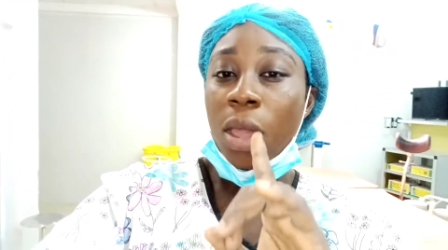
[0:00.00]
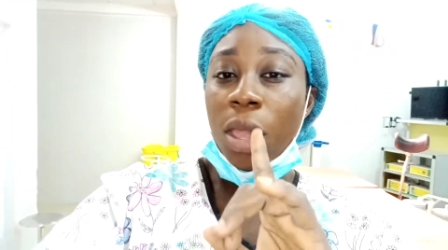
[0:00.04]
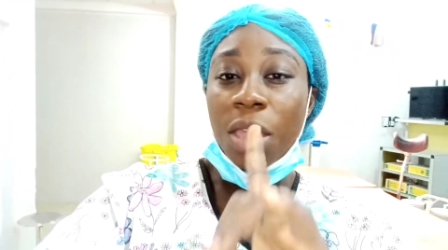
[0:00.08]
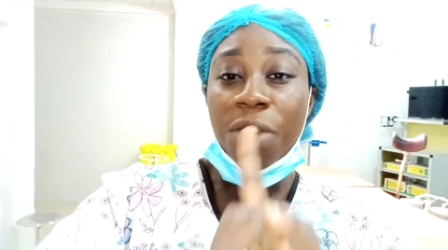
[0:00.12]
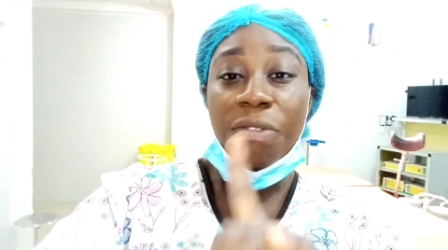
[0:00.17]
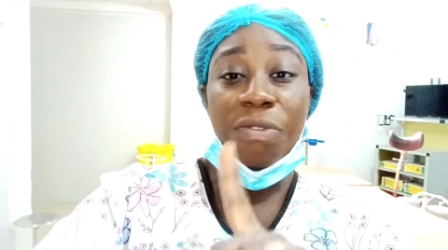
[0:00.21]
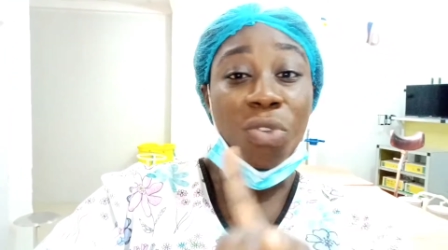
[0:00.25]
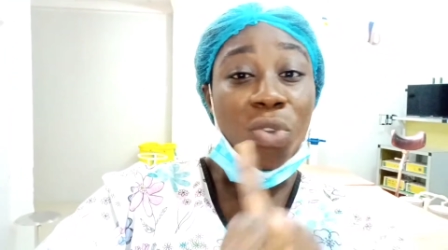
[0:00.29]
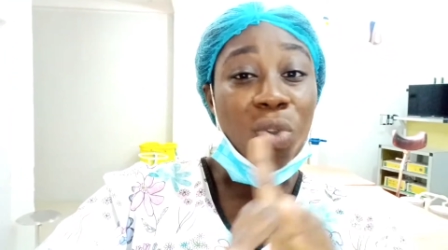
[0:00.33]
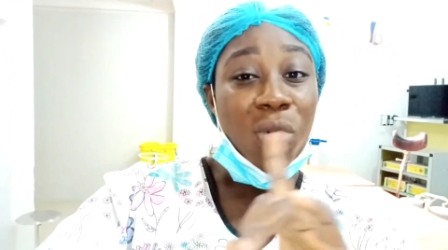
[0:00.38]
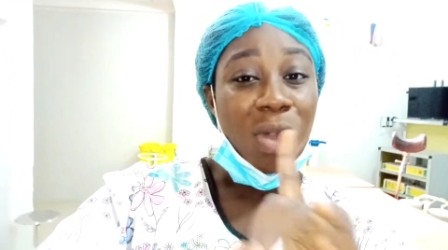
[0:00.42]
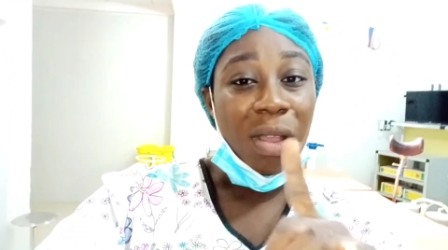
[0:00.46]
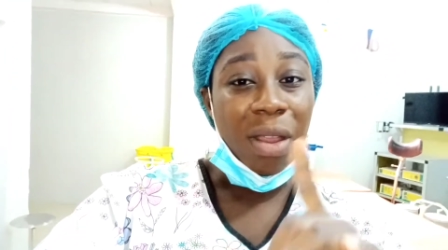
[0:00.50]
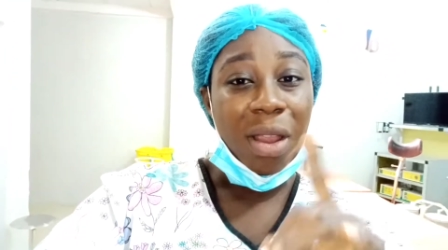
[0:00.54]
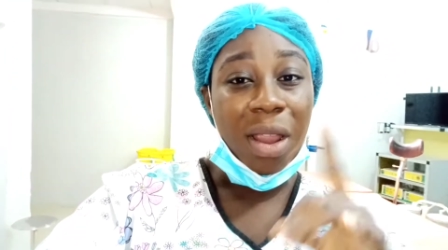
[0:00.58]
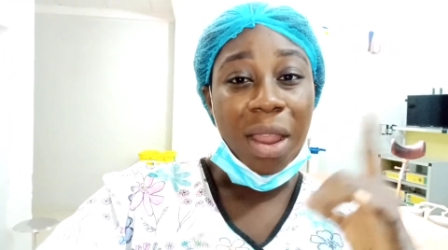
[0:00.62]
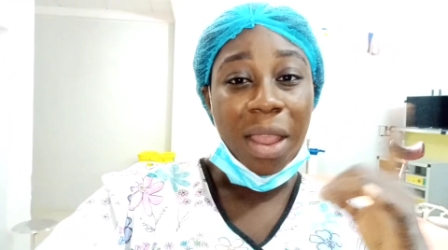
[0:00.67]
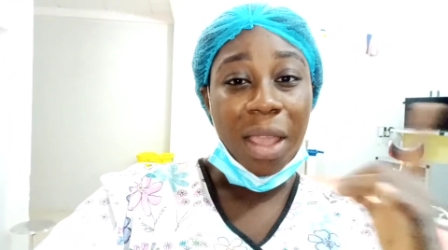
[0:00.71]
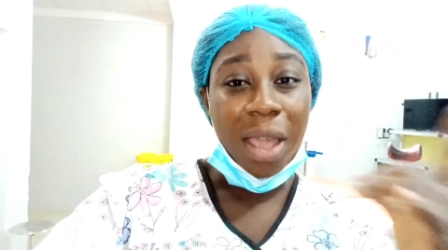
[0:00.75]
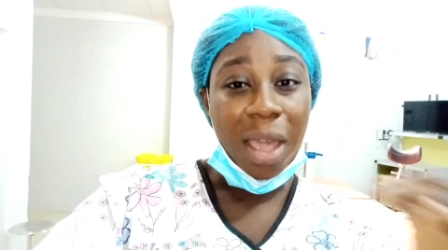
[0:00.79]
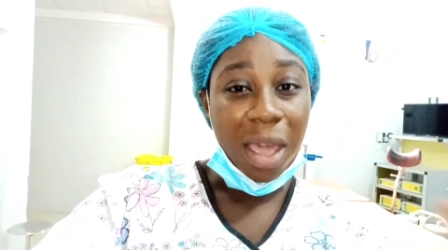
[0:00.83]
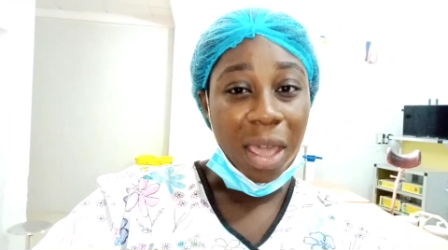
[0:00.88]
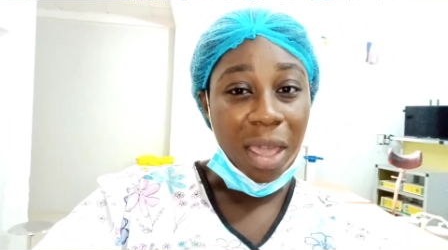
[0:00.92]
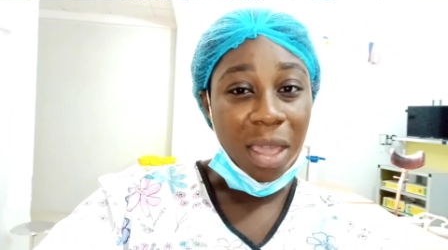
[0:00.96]
if you are a
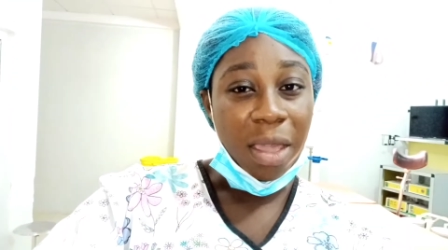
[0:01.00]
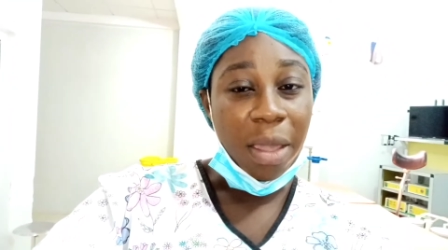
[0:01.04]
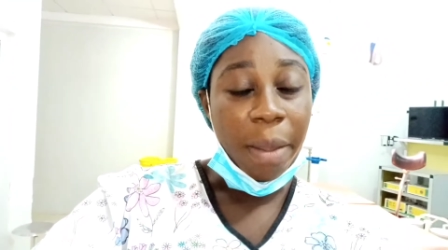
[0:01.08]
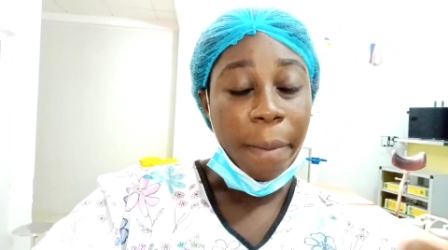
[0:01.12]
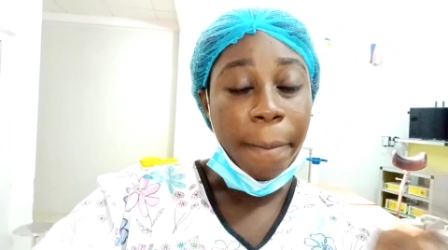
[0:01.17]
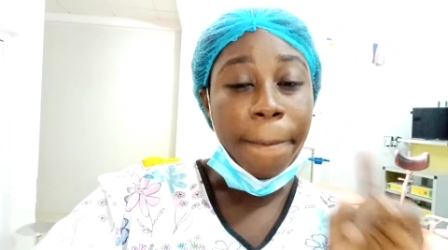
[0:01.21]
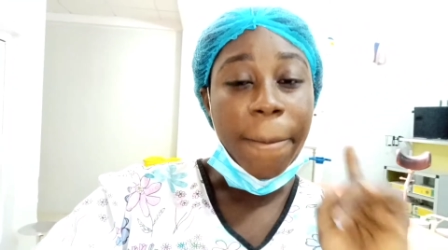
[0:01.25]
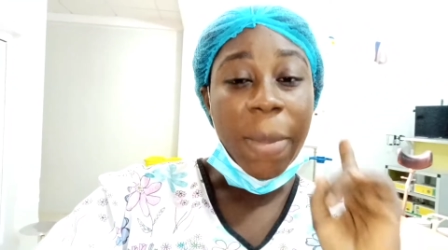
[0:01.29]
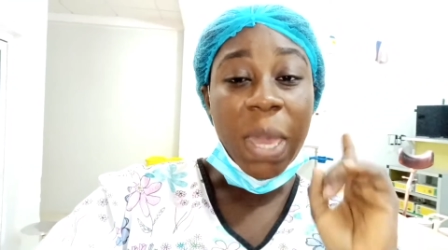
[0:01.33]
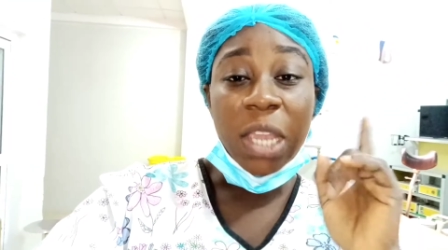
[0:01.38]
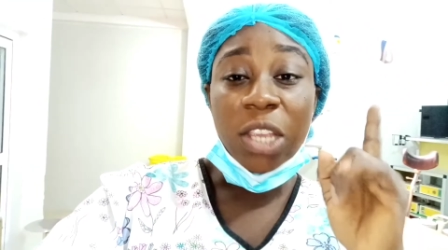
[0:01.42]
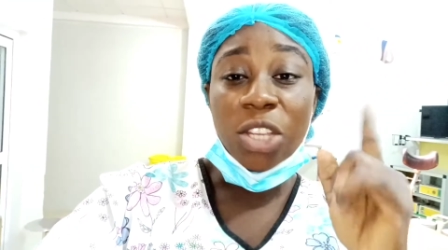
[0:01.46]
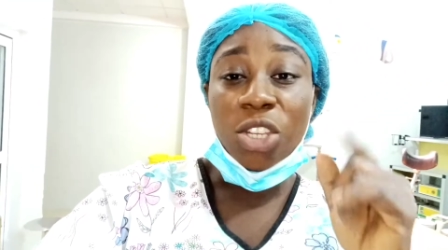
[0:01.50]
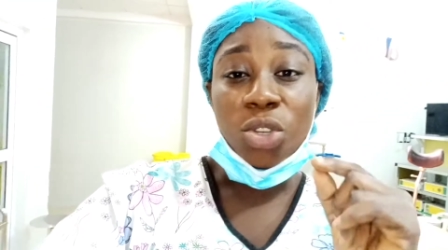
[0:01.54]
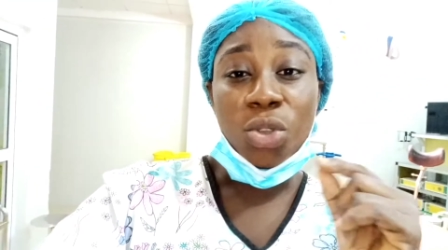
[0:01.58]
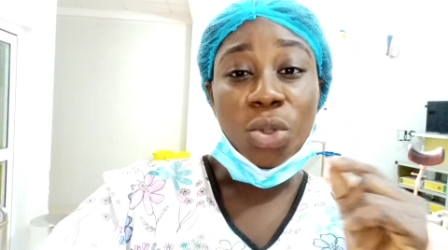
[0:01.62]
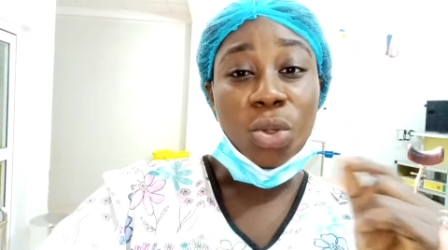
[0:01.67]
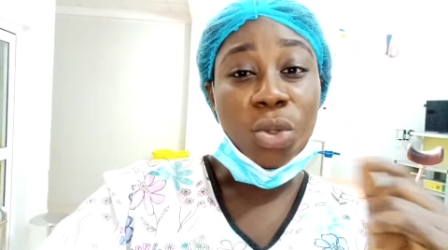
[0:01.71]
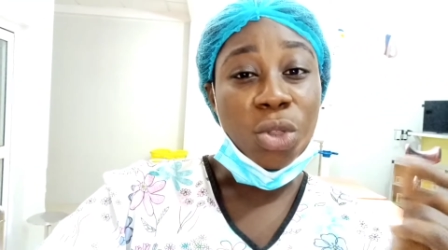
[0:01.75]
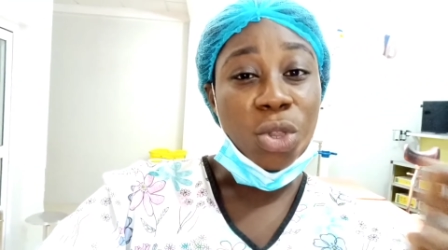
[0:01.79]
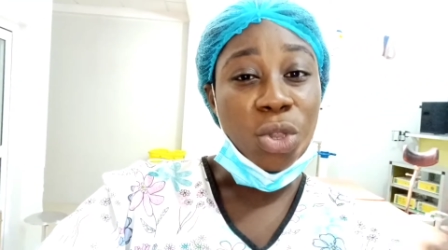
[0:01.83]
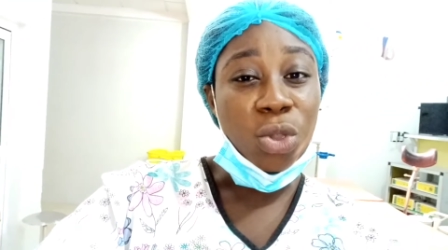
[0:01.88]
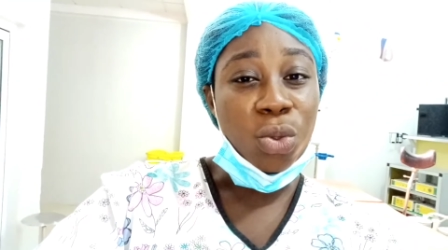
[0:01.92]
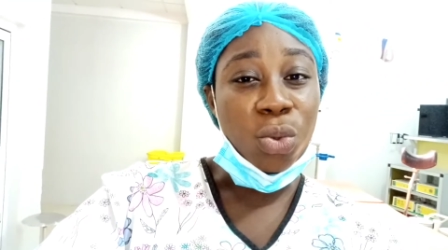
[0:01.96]
guy, make sure
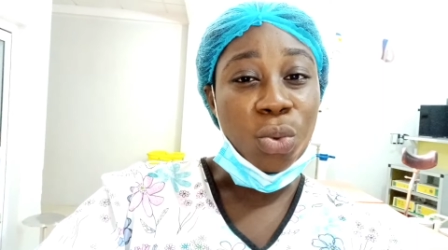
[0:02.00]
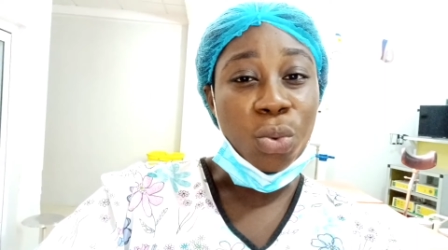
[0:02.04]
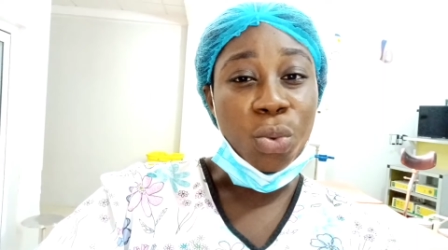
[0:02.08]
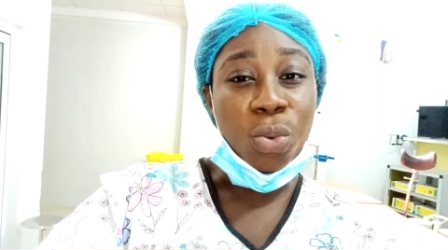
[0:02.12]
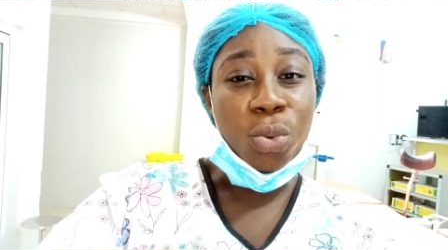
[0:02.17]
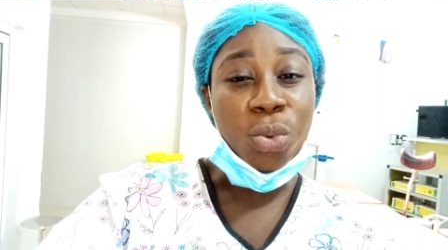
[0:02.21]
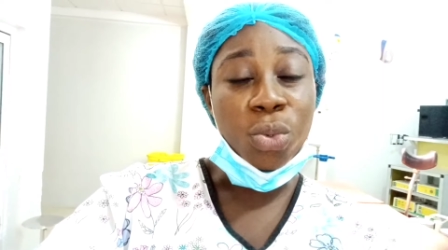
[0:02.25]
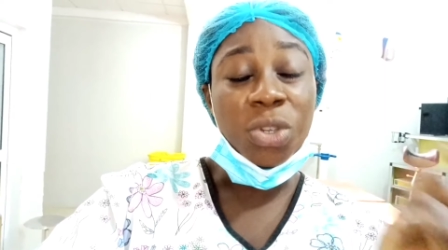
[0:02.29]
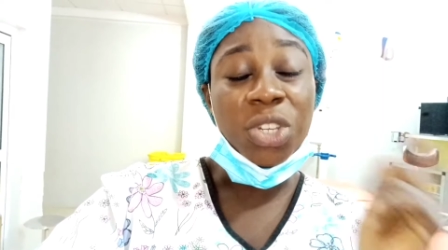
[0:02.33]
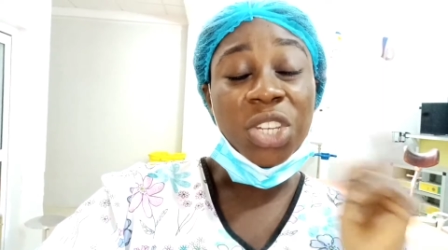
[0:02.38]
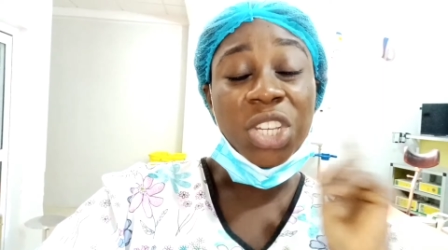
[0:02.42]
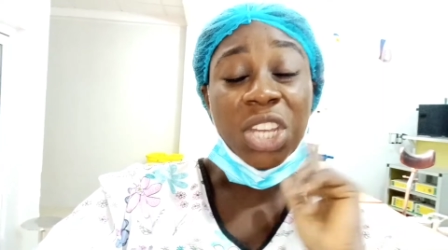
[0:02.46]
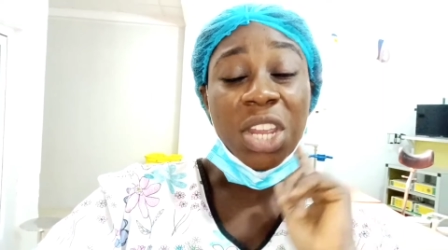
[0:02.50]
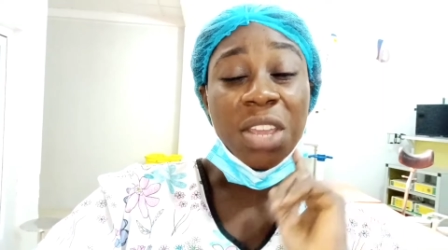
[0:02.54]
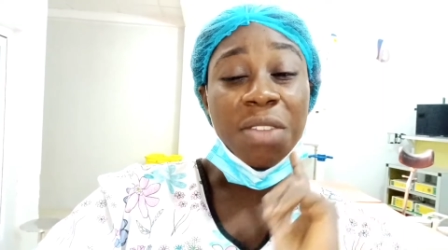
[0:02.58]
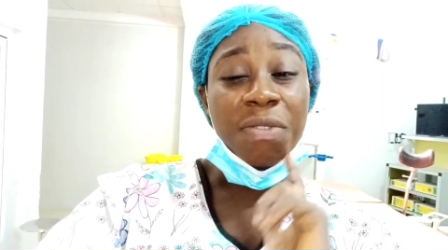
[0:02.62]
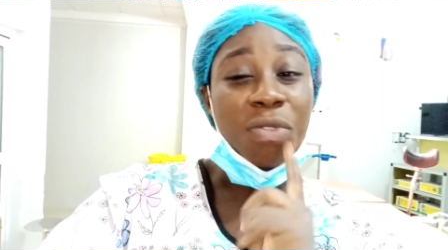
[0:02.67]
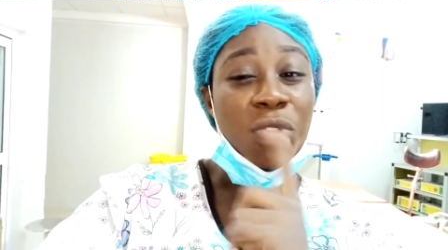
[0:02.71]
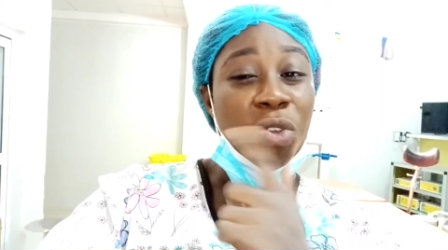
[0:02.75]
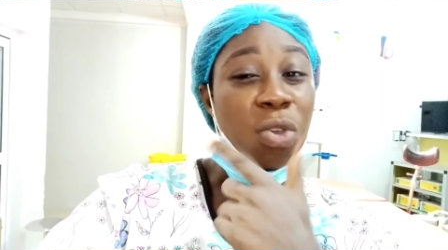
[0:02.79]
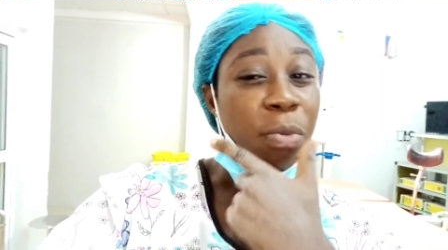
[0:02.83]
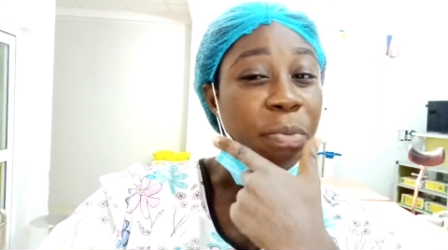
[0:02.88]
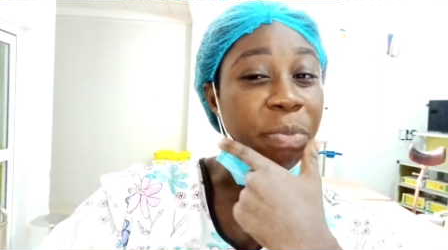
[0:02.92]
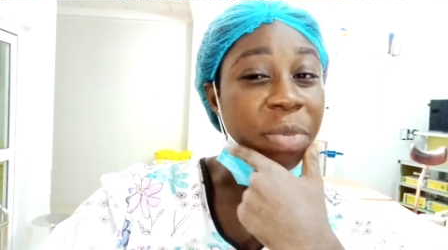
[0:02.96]
you shave
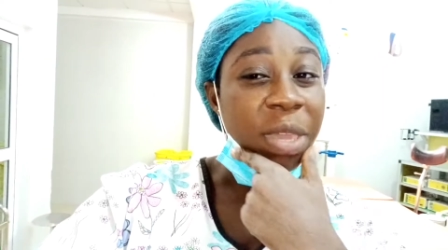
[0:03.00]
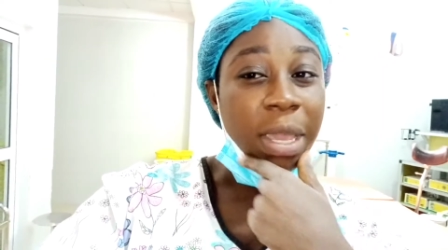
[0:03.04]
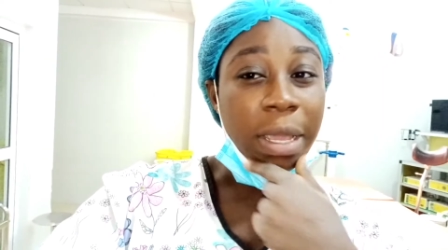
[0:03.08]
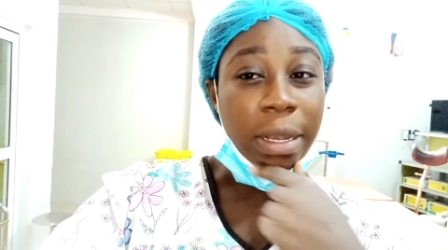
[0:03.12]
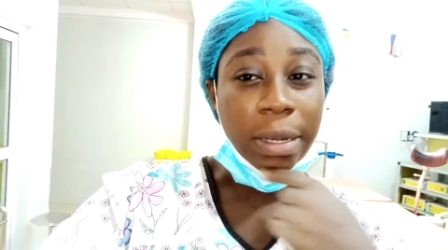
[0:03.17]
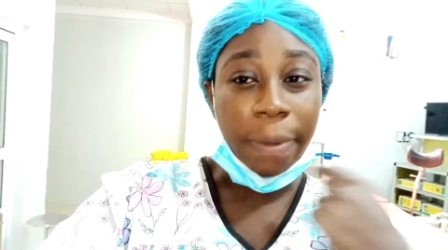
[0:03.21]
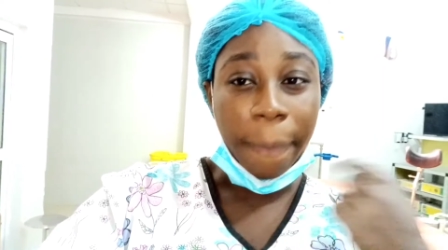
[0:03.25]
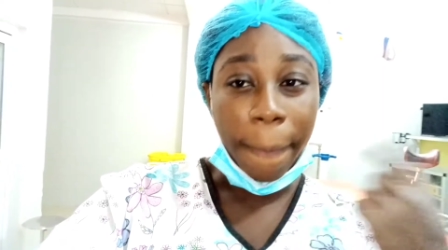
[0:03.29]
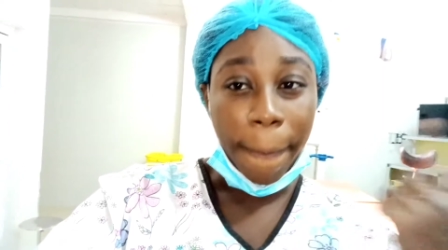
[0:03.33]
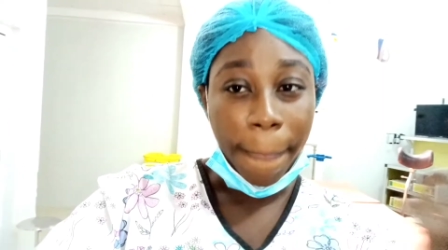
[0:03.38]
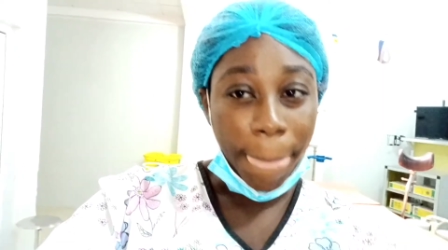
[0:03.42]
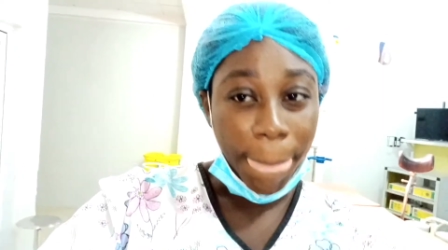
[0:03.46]
your beard.